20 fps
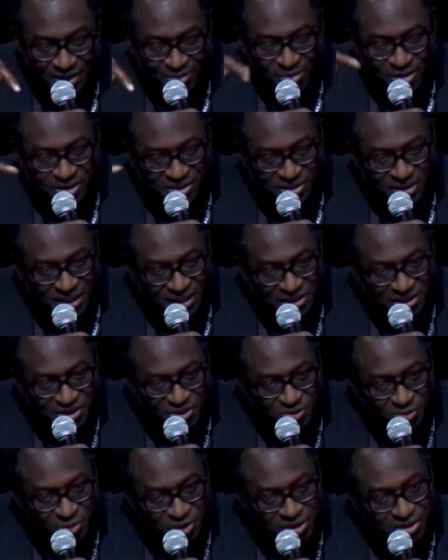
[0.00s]
a
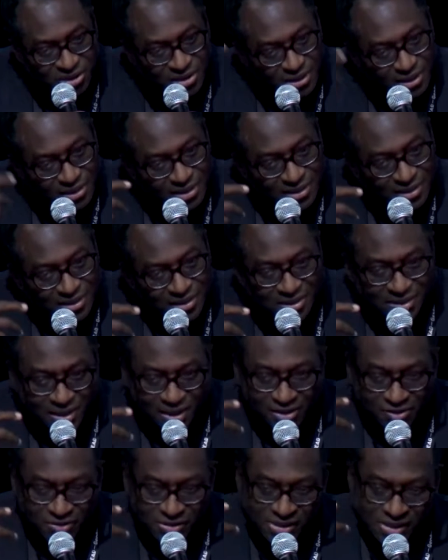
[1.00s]
presentation which
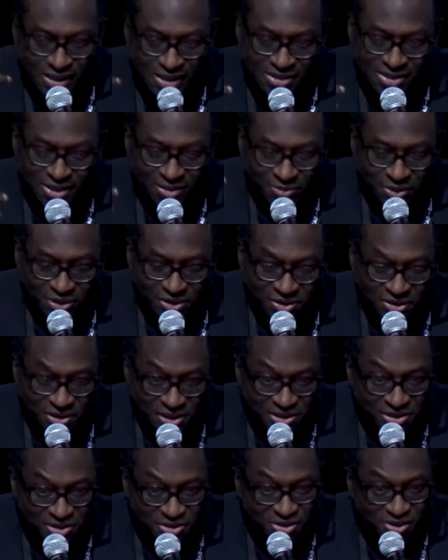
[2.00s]
kind of sets up the
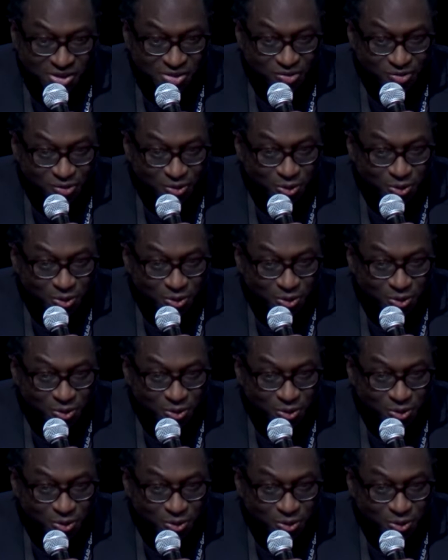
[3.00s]
conditions